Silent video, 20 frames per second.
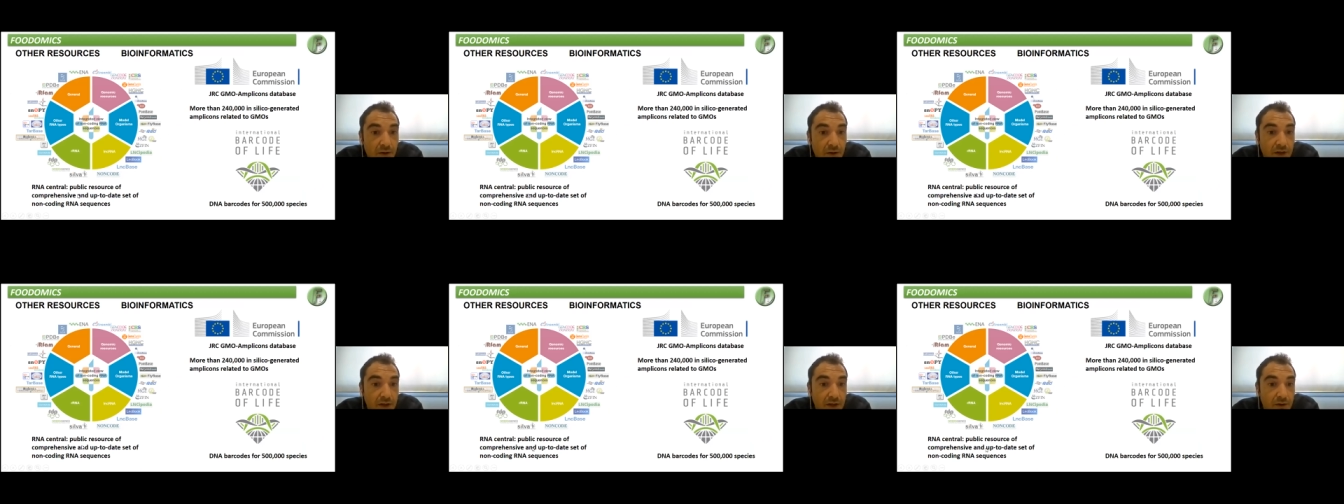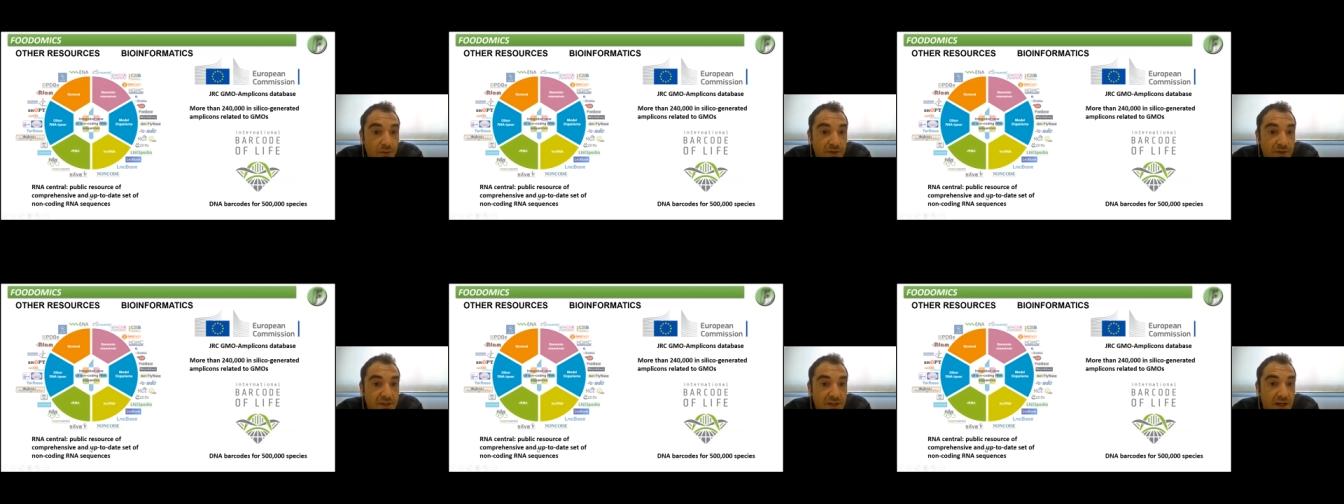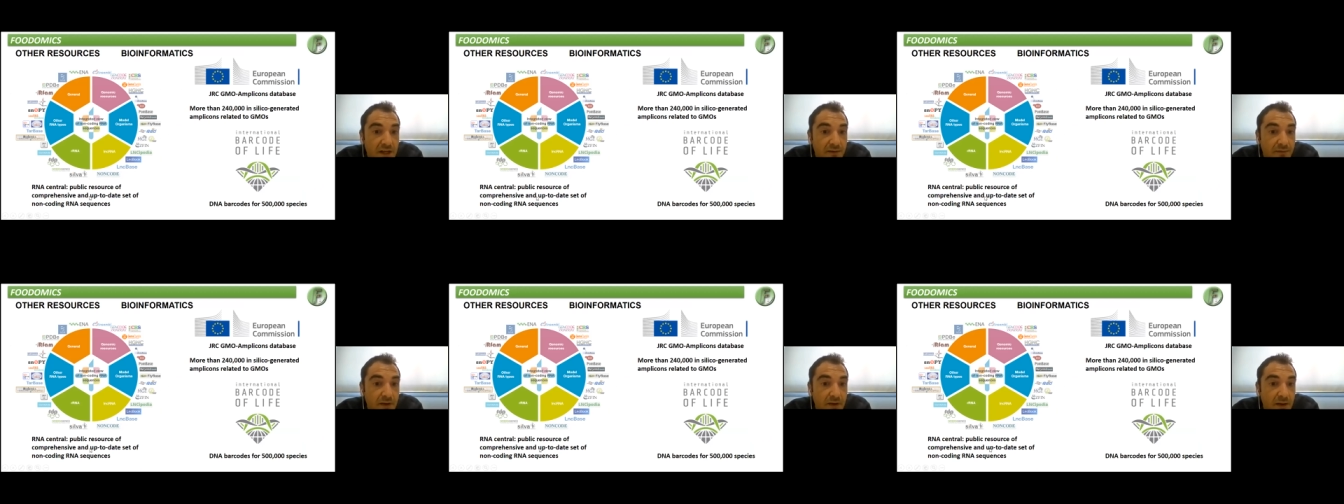uh, which
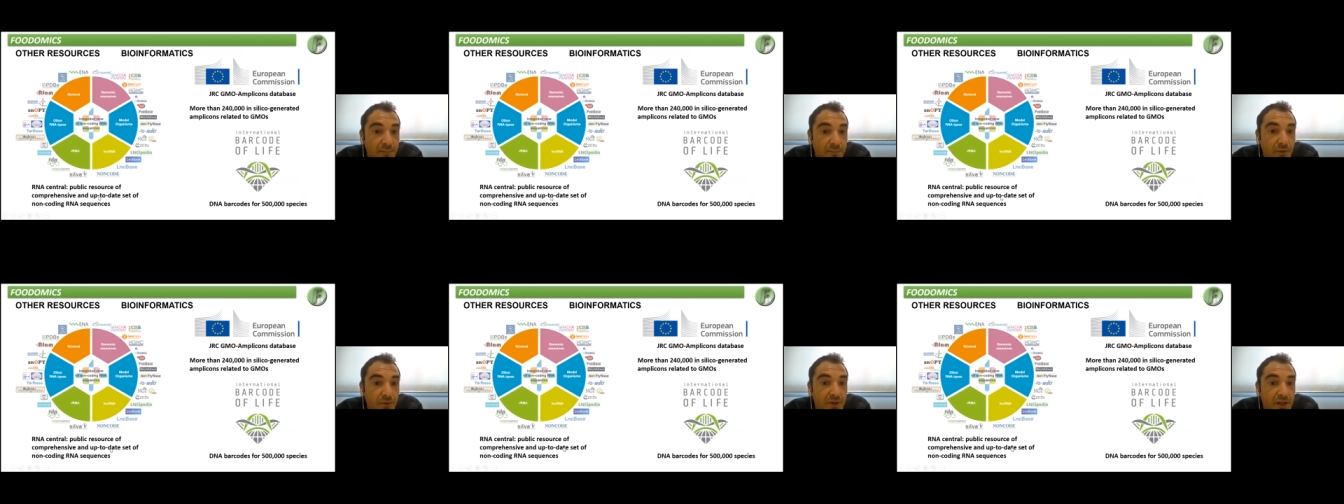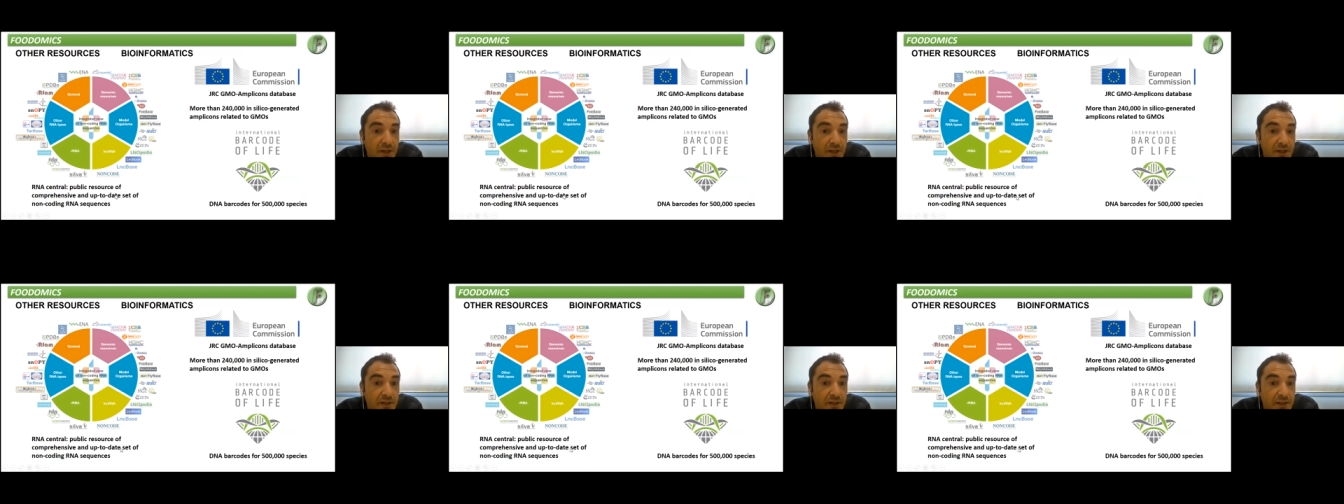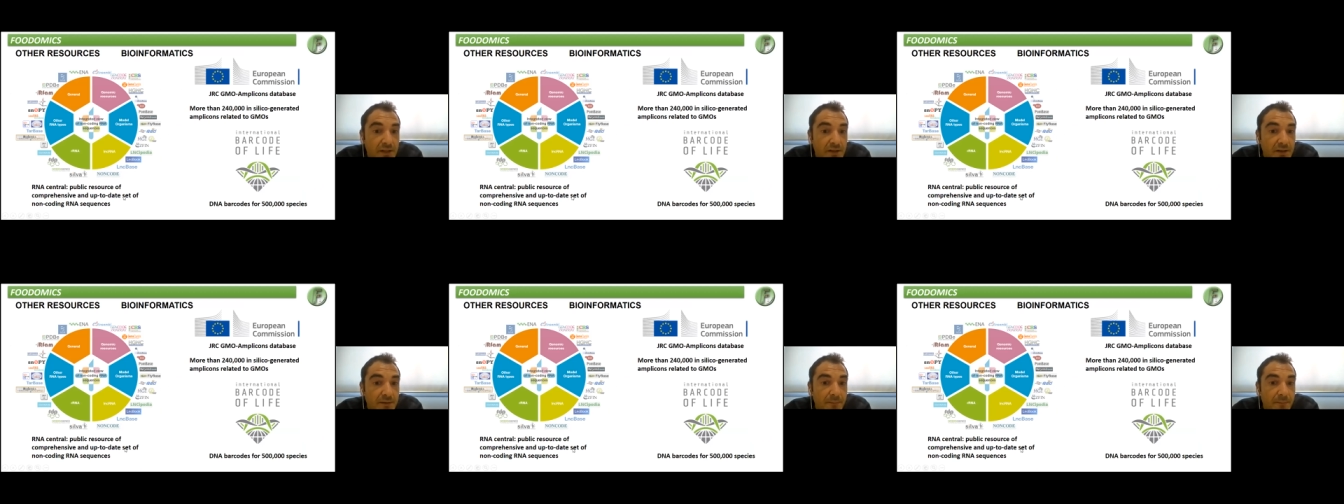have
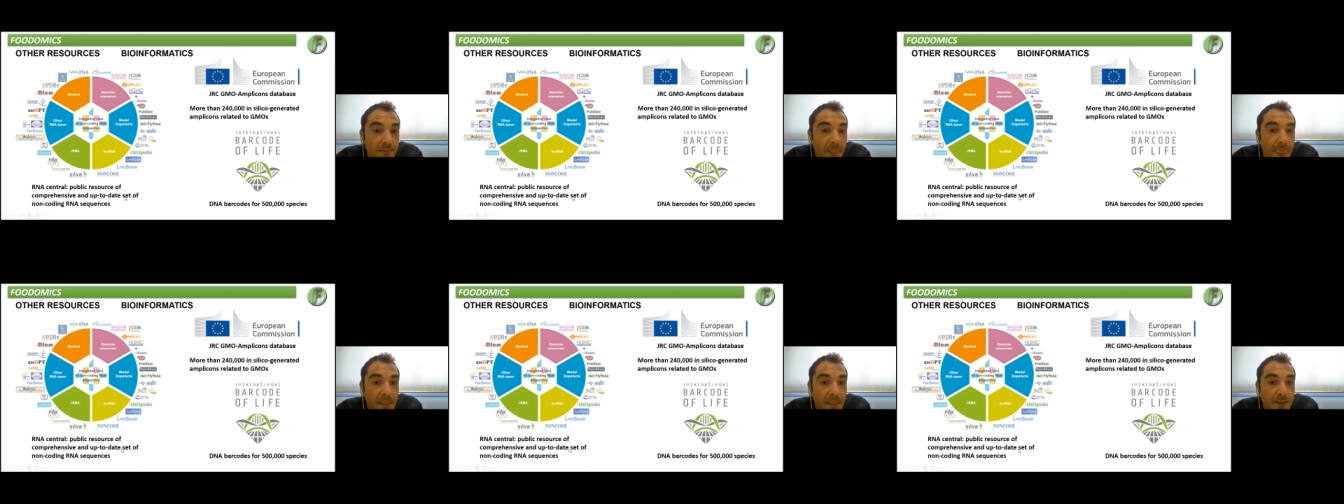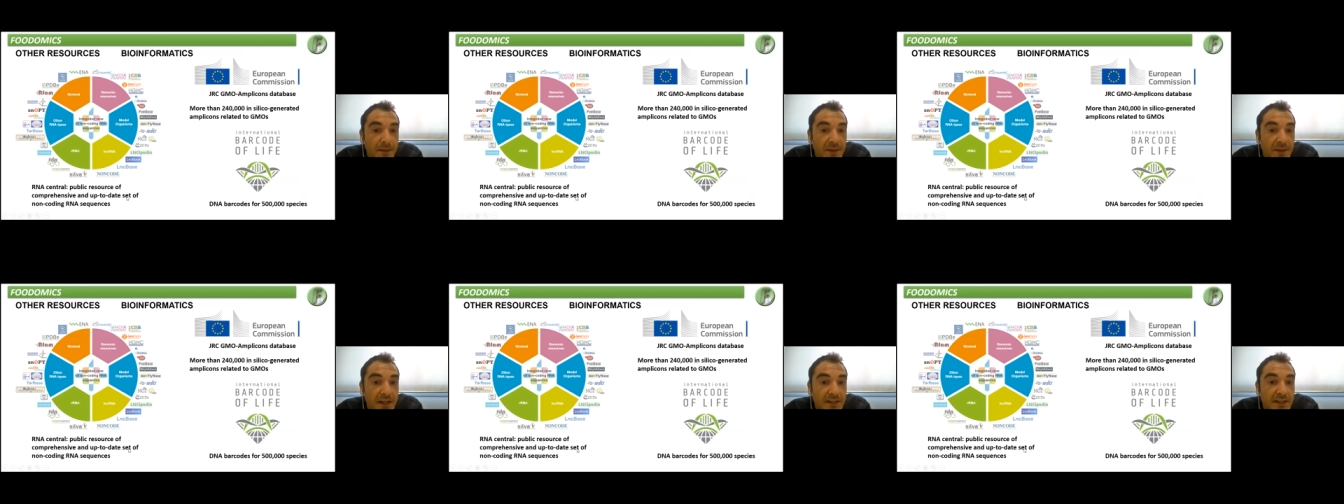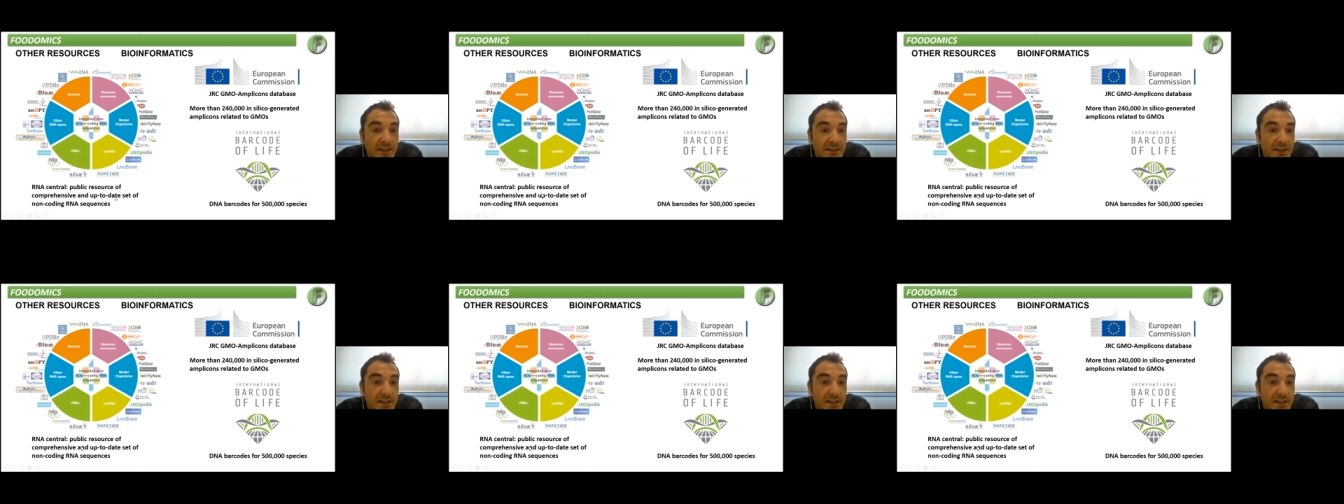up-to-date data